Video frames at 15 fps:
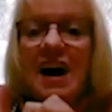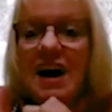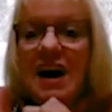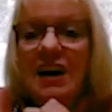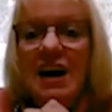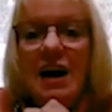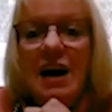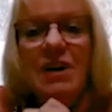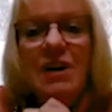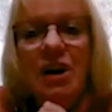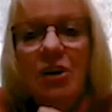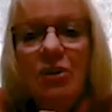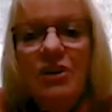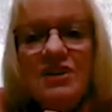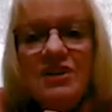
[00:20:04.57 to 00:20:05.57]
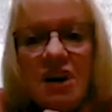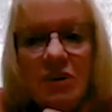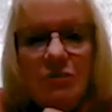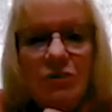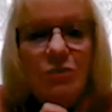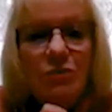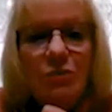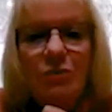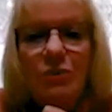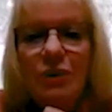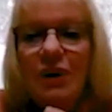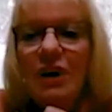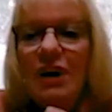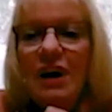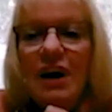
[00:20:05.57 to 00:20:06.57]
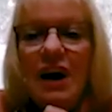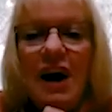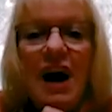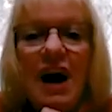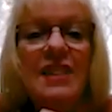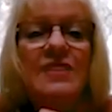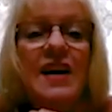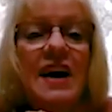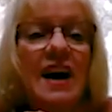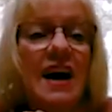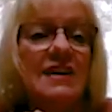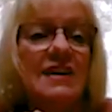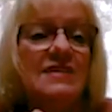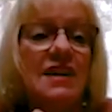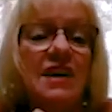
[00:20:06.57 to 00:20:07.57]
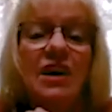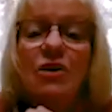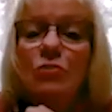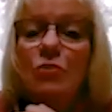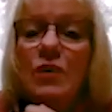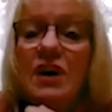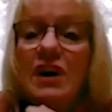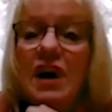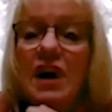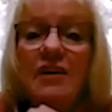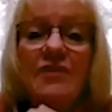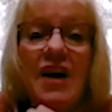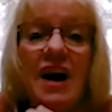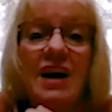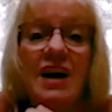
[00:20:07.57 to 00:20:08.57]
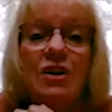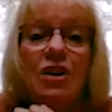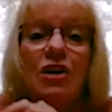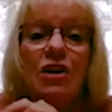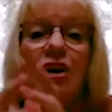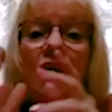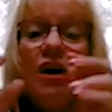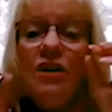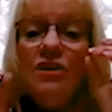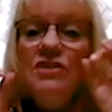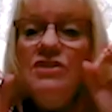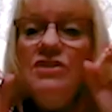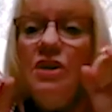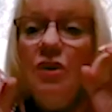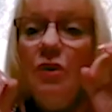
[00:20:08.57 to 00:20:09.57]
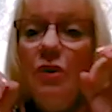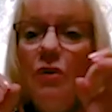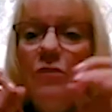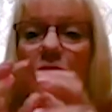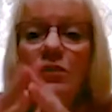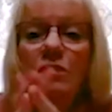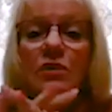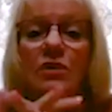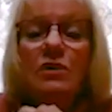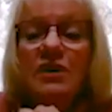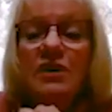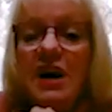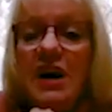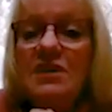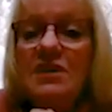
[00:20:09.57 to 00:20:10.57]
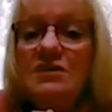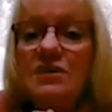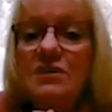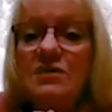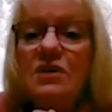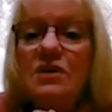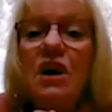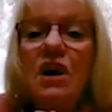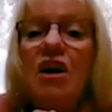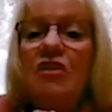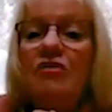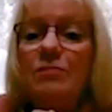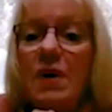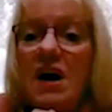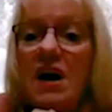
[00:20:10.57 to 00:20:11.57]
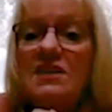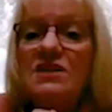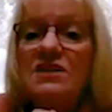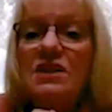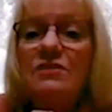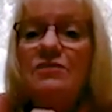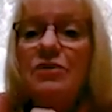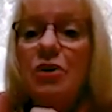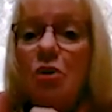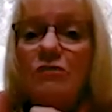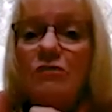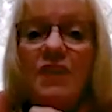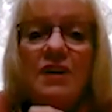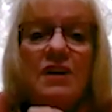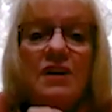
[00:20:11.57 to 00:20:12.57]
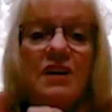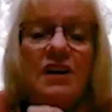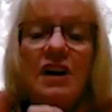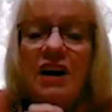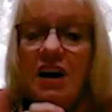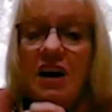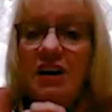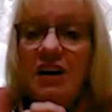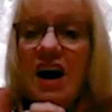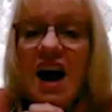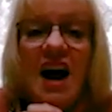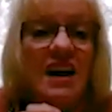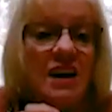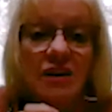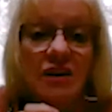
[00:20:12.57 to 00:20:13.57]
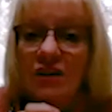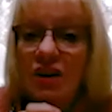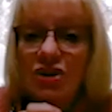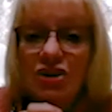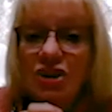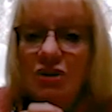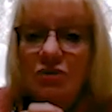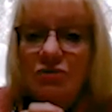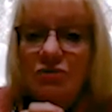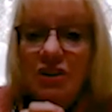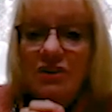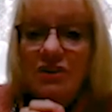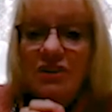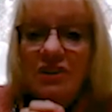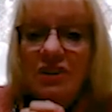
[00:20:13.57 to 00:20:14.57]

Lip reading: And I'm here to tell you that we have had 0 cases of positive COVID in any of our children.